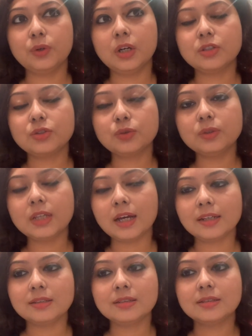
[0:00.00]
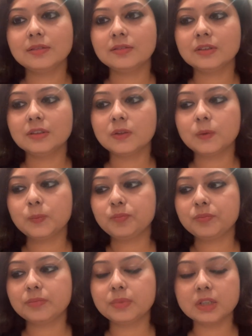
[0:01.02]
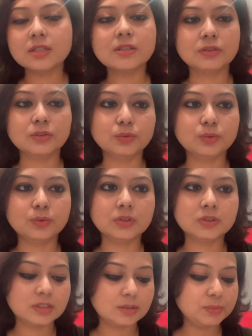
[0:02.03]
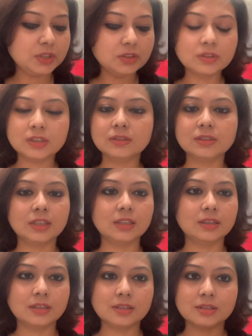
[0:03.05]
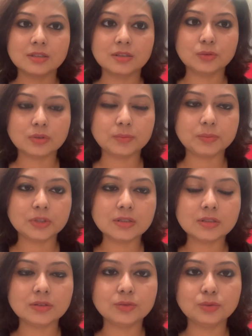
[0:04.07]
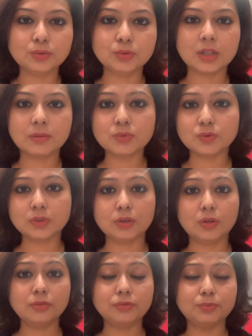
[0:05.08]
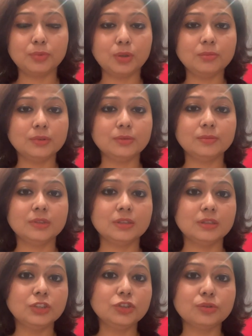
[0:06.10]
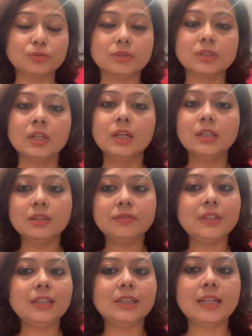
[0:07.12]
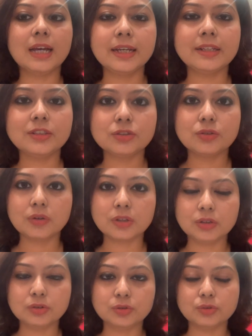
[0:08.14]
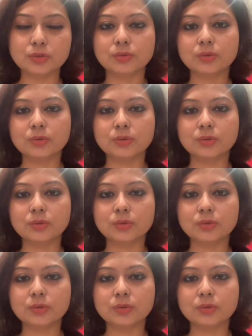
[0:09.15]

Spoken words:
so that the person who's experiencing this, or a person who comes with a lot of problems and issues, they feel light talking to you.